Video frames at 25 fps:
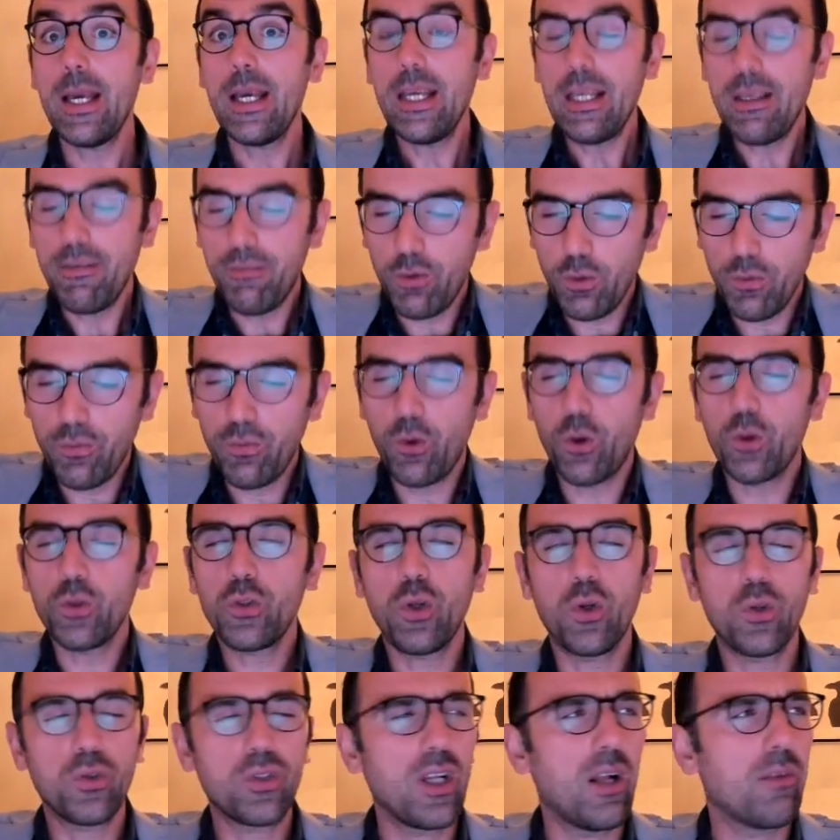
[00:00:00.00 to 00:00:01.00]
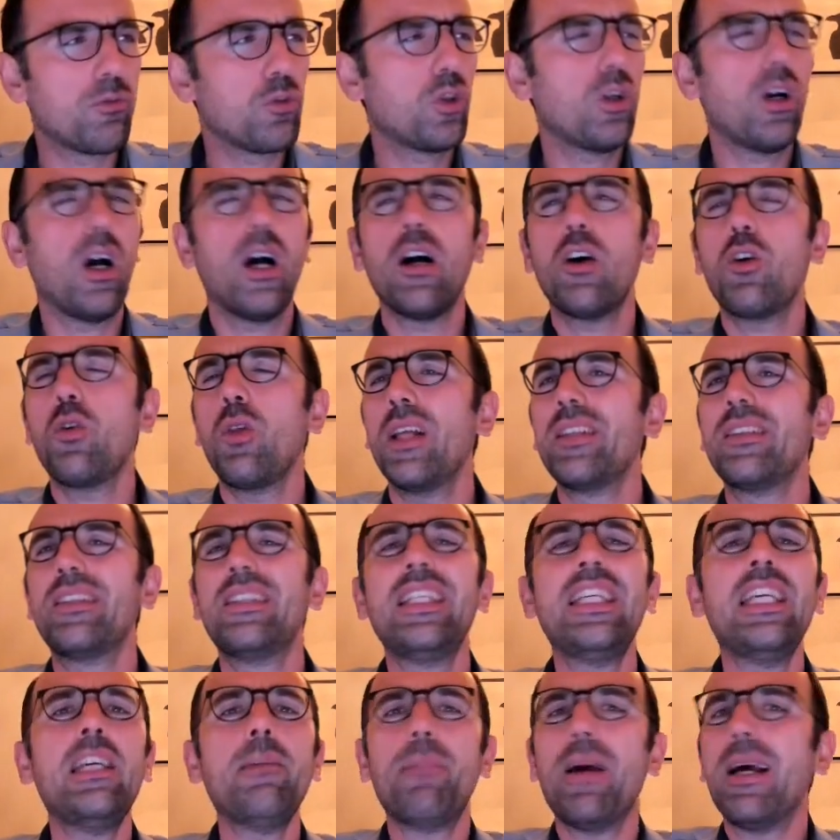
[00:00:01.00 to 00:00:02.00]
If you force yourself to calculate
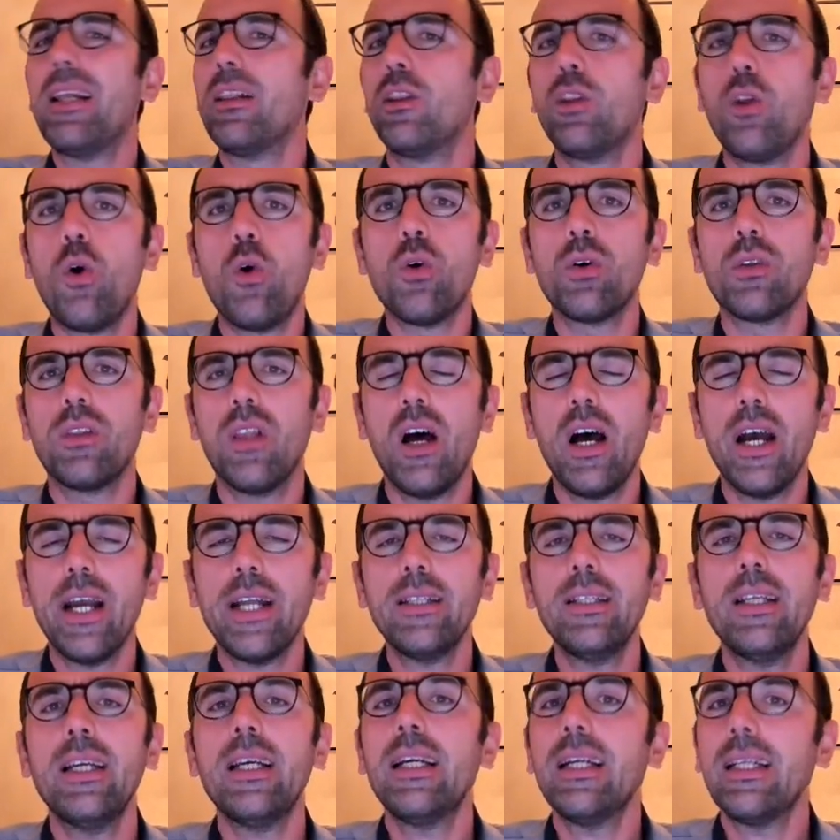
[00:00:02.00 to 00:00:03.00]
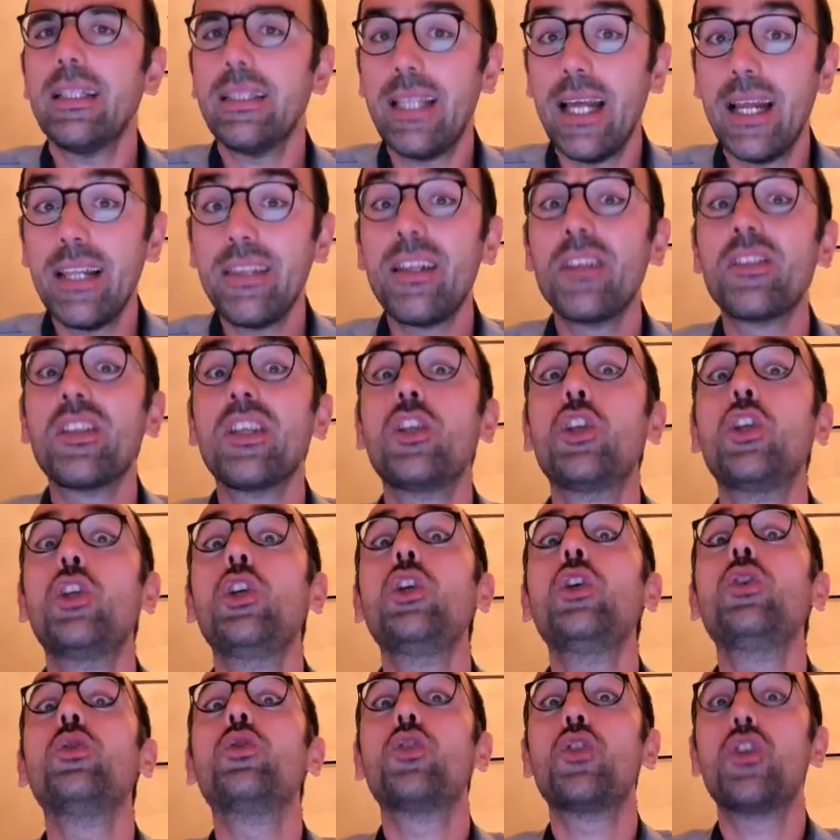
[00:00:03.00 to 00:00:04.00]
deep and long line, then there's a
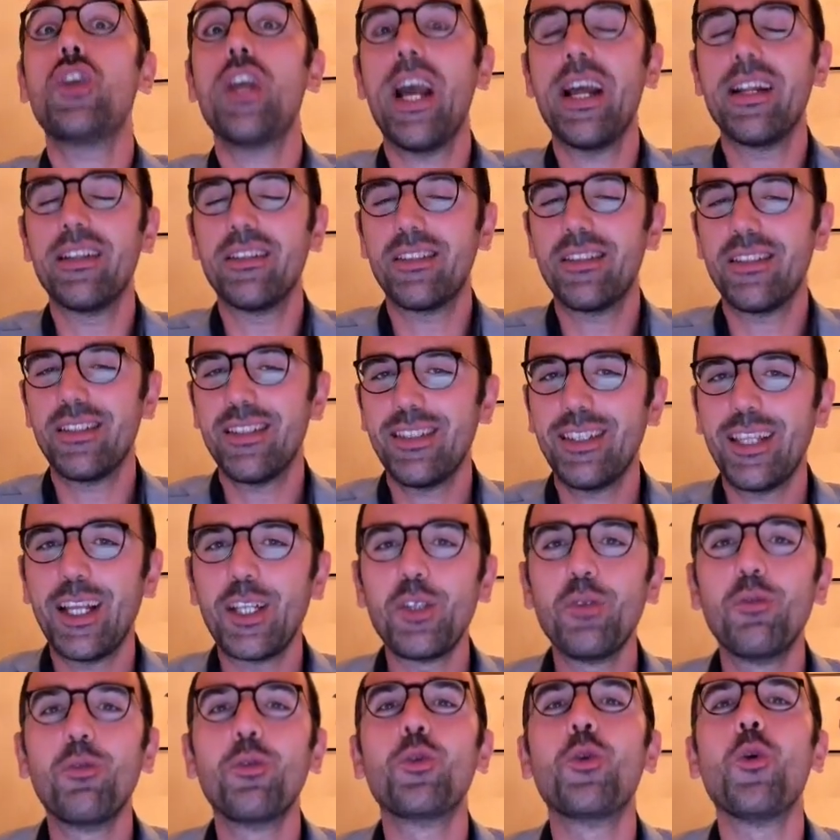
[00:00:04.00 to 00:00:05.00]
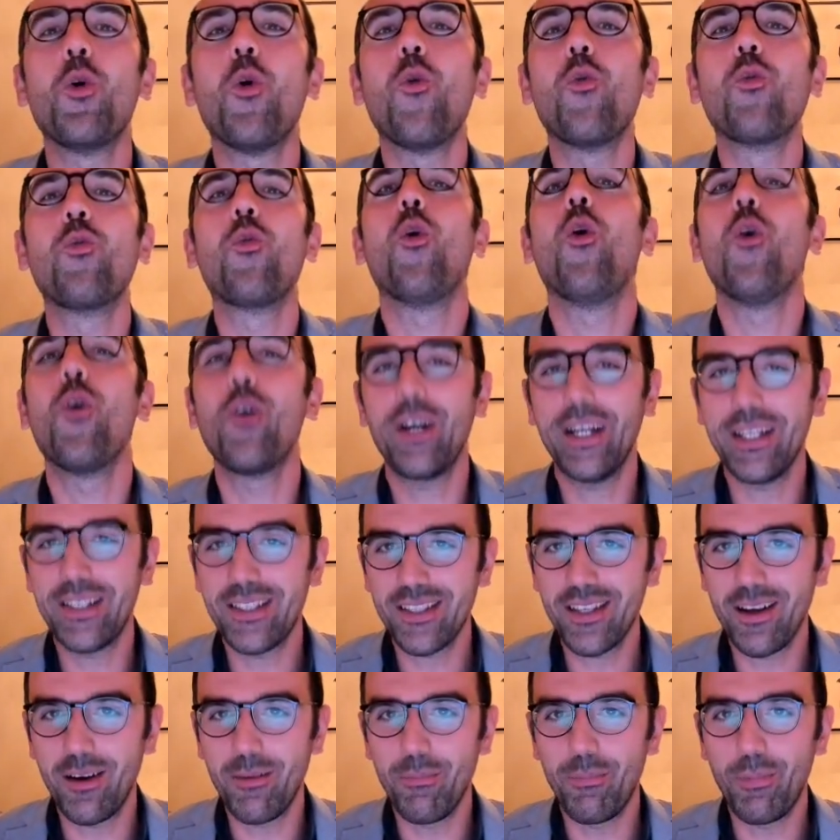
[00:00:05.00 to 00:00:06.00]
huge chance that you will go wrong at
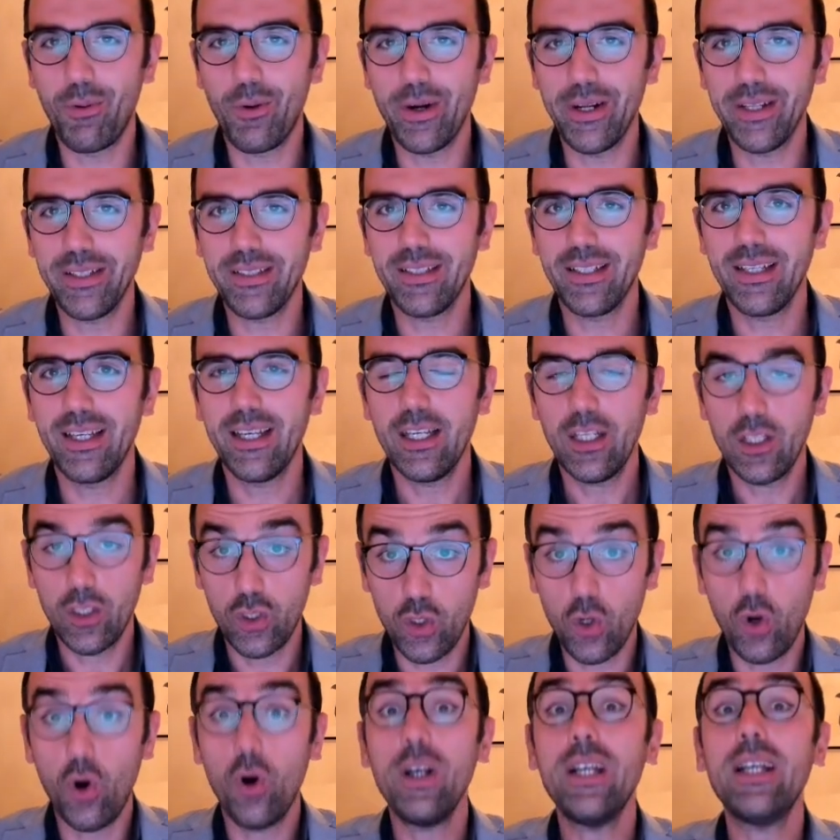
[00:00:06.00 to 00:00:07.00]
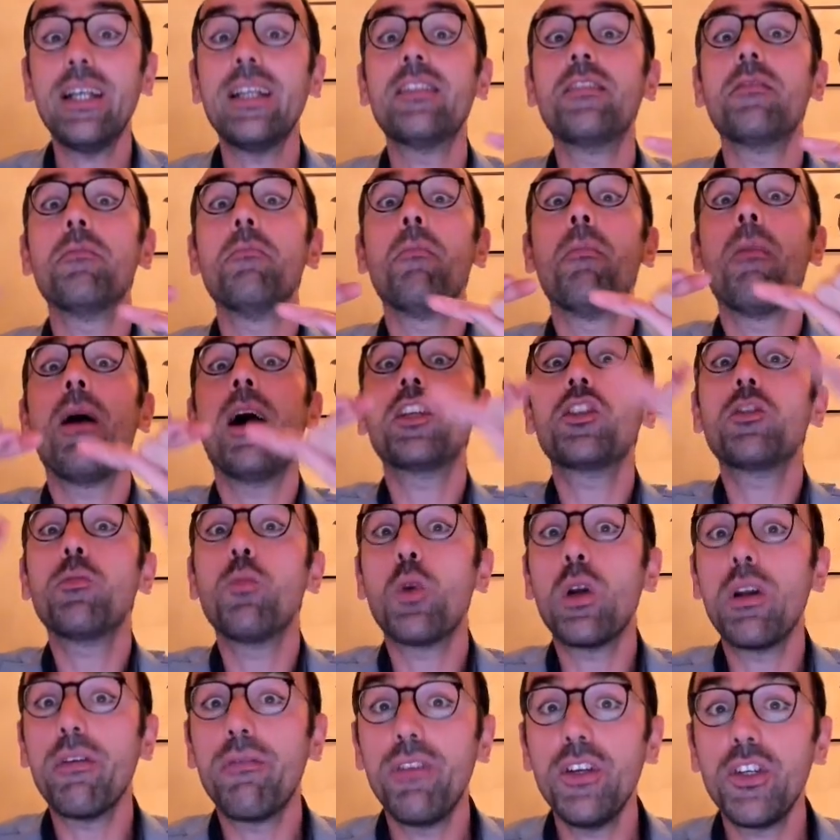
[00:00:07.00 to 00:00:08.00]
some point. So it's much
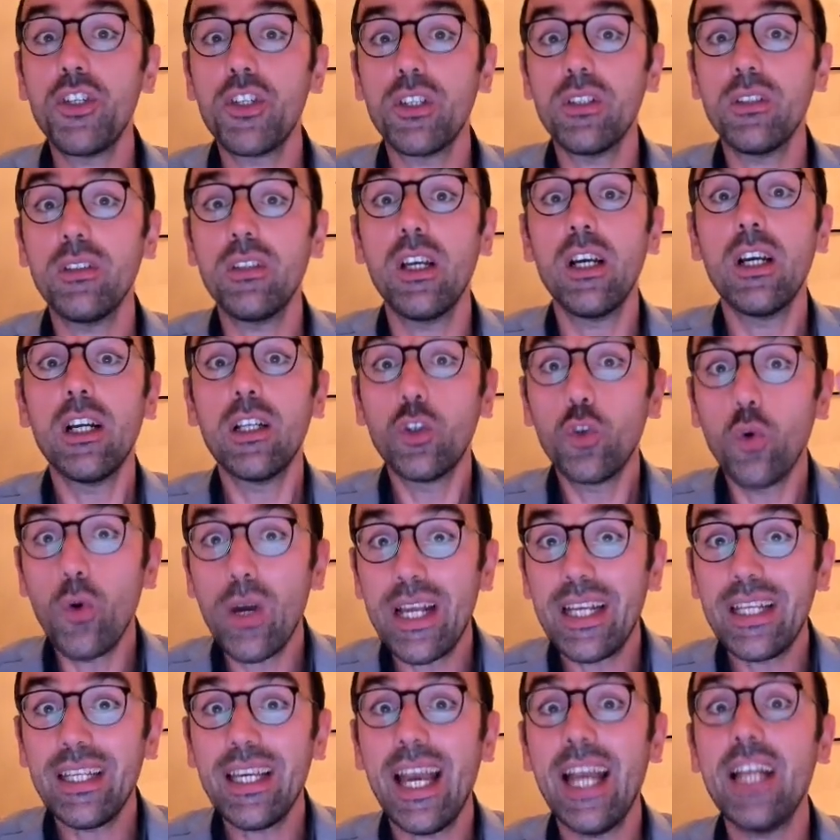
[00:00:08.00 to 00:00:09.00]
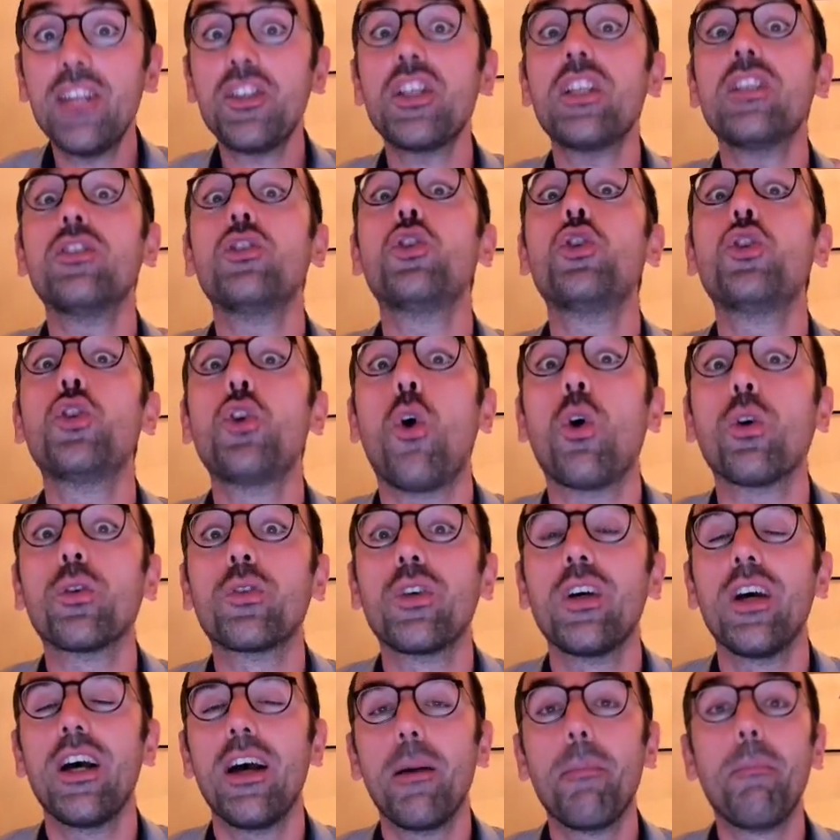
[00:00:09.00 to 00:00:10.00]
more efficient to engage in short
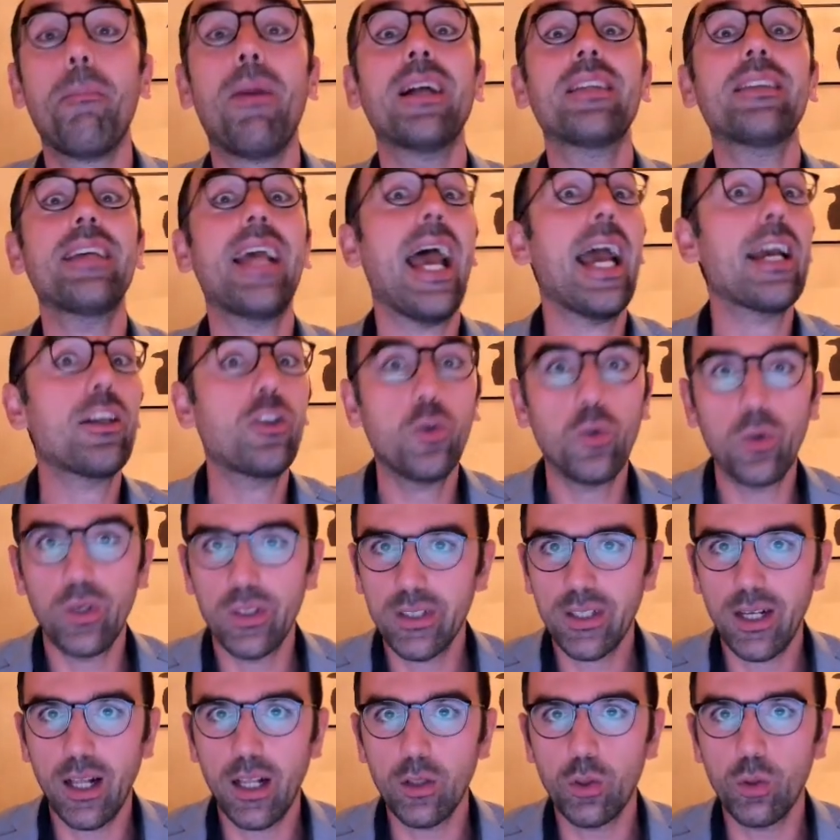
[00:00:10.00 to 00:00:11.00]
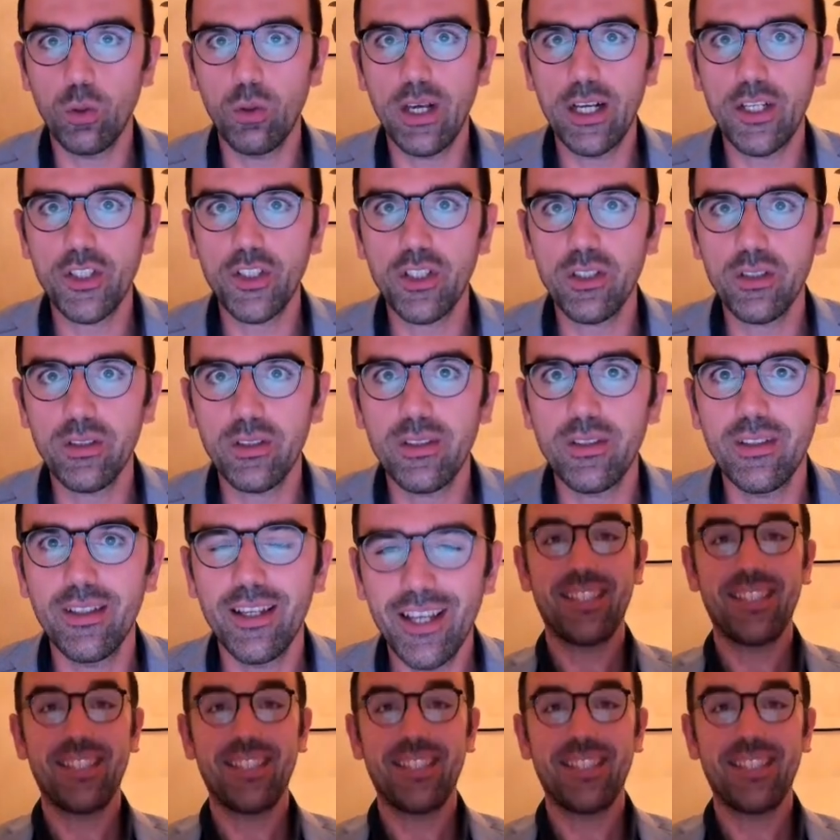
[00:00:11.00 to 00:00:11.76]
but accurate calculations.